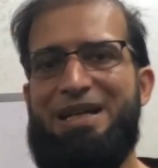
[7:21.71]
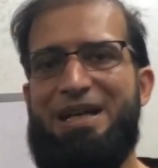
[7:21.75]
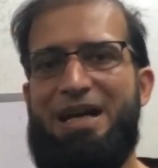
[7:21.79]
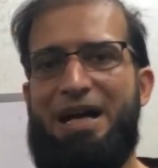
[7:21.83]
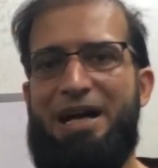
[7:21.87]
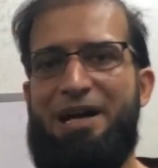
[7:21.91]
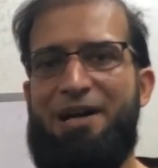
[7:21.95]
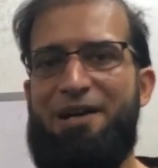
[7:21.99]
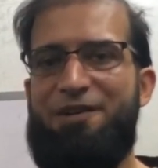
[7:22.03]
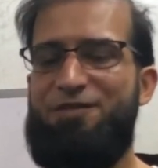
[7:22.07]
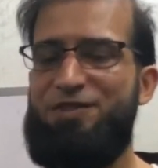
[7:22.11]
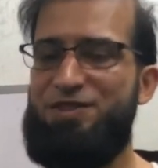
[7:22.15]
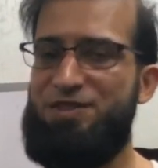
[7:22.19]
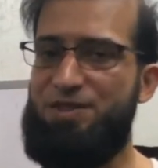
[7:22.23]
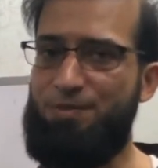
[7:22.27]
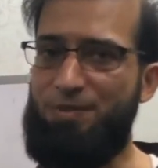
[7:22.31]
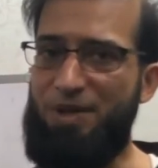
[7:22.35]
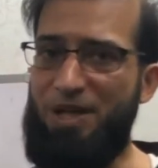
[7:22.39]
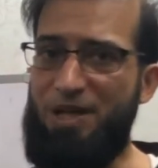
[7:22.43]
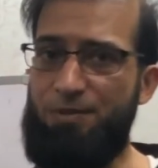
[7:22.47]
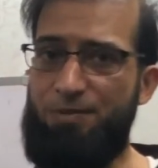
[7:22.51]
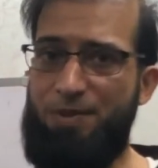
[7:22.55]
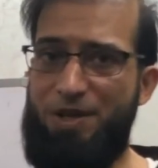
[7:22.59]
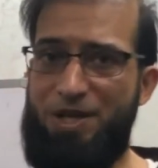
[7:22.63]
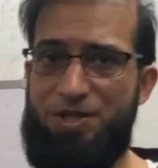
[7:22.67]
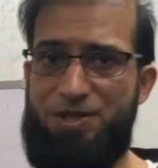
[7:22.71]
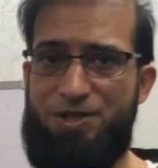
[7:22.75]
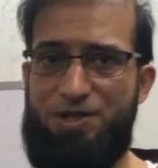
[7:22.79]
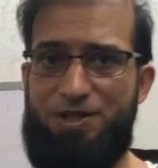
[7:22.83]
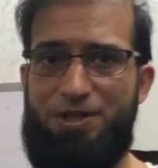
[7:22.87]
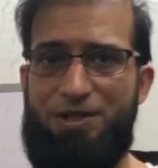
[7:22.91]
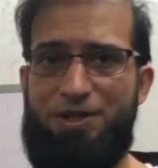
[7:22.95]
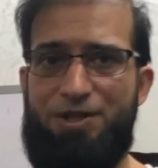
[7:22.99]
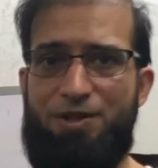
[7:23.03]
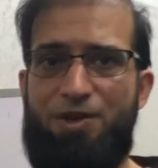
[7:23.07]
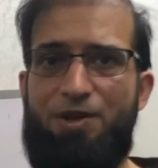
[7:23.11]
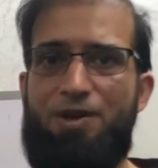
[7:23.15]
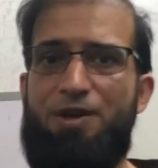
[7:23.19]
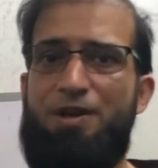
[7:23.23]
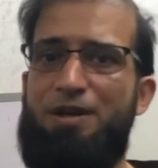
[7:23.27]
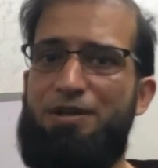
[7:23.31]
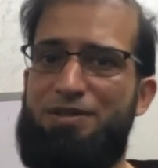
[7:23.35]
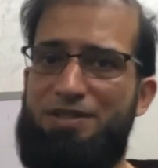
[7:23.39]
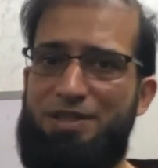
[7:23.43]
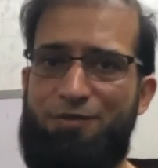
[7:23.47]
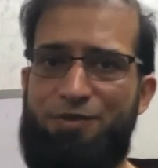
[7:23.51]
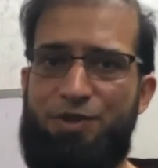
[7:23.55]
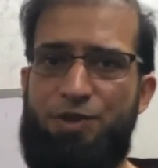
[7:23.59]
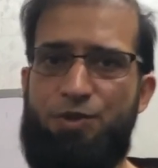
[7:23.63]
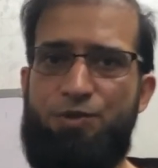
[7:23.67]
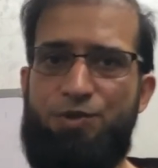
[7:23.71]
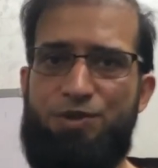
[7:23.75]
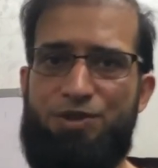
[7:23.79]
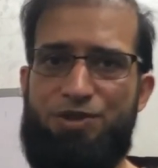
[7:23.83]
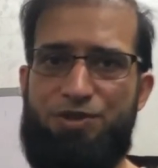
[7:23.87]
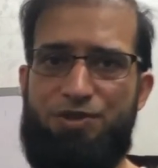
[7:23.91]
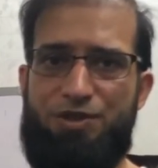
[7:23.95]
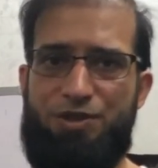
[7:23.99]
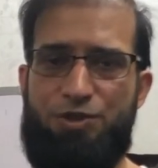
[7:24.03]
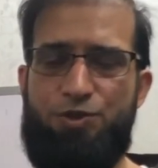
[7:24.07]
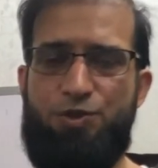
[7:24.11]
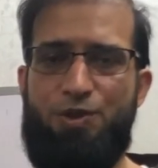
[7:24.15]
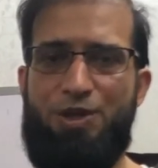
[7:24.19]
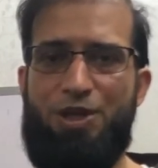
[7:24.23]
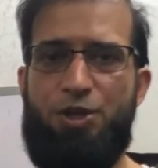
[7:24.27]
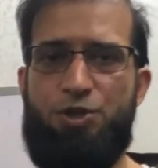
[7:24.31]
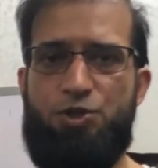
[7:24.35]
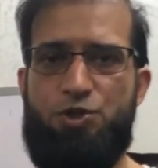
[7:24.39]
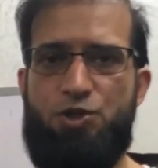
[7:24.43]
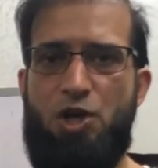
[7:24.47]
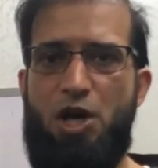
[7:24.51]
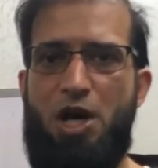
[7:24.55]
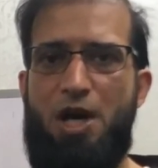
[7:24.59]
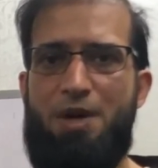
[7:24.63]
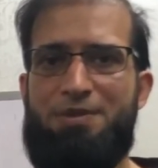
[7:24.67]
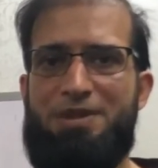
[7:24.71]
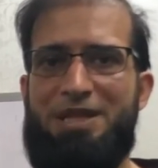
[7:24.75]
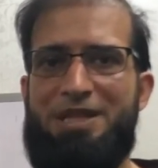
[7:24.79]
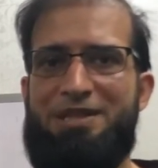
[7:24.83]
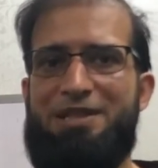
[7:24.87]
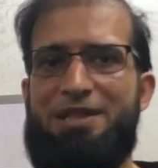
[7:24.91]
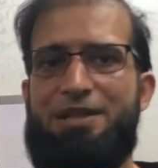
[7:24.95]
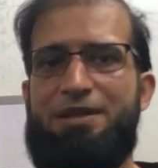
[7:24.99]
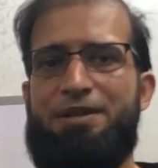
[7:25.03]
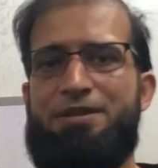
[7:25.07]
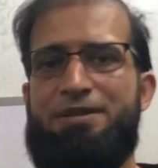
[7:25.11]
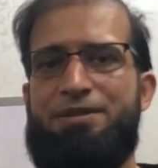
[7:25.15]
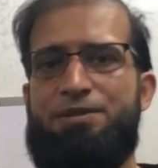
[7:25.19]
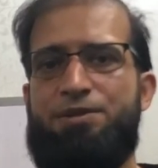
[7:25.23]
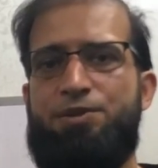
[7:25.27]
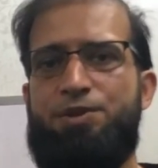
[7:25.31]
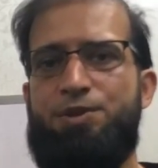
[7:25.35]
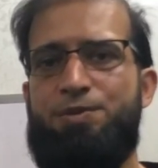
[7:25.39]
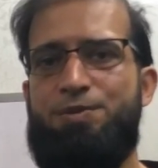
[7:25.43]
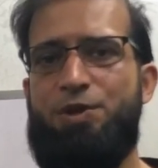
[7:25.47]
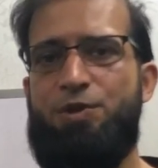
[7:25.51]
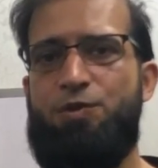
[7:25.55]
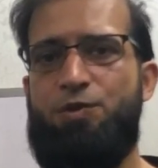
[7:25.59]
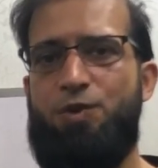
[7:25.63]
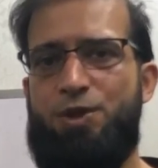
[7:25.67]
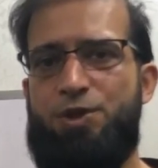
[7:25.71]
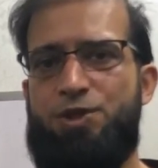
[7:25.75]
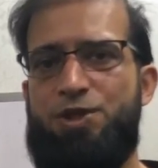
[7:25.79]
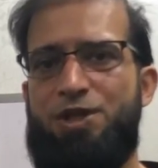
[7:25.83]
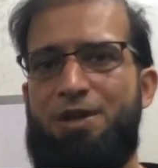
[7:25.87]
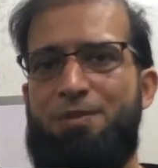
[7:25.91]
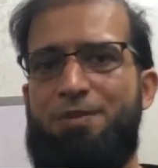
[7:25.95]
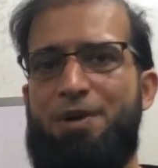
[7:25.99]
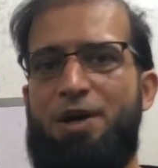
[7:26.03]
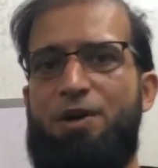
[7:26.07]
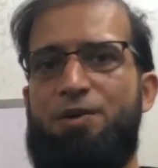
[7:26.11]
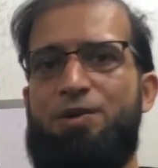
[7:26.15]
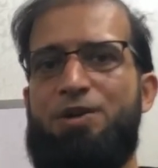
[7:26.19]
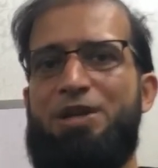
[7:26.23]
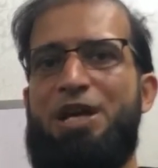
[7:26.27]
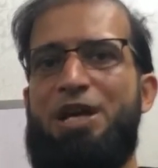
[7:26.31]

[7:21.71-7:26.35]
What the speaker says: If it's a male patient or someone who is doing a job, then there could be question about